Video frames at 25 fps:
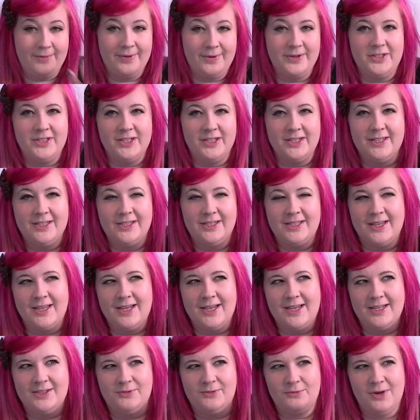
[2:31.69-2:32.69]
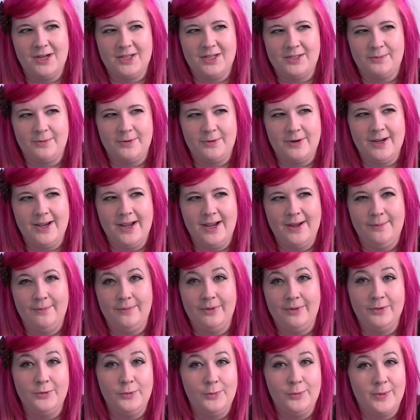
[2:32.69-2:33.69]
which is, I think it's raspberry and
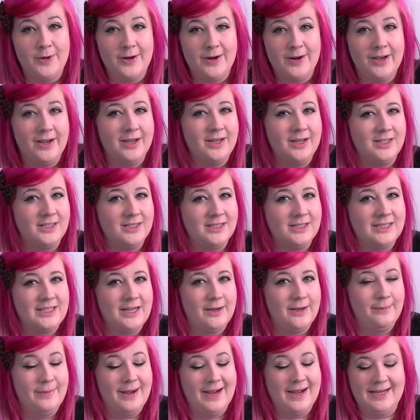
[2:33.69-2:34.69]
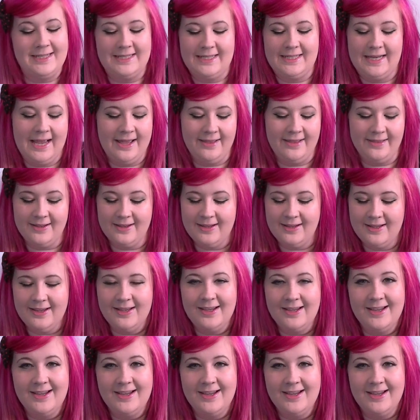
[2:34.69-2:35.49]
blueberry combined together.